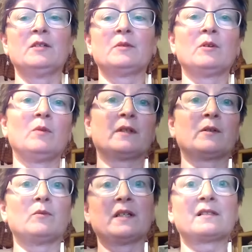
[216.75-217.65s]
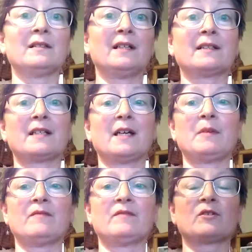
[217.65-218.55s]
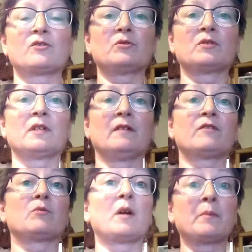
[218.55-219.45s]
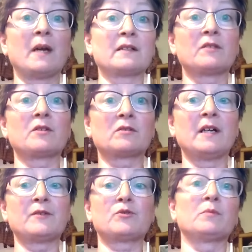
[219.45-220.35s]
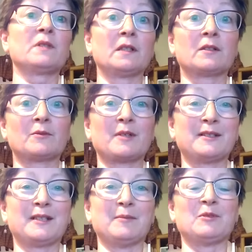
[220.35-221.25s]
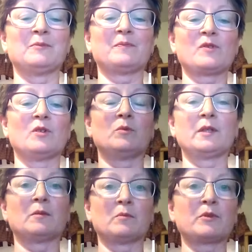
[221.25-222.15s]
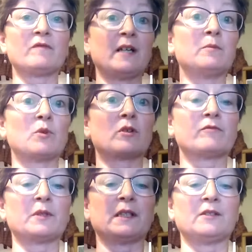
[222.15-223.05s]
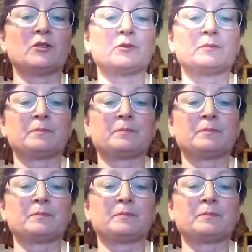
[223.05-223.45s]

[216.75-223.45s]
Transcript: We don't want to waste a lot of time having a student have to run back to their classroom to get the right cable. So we can provide more if we need to.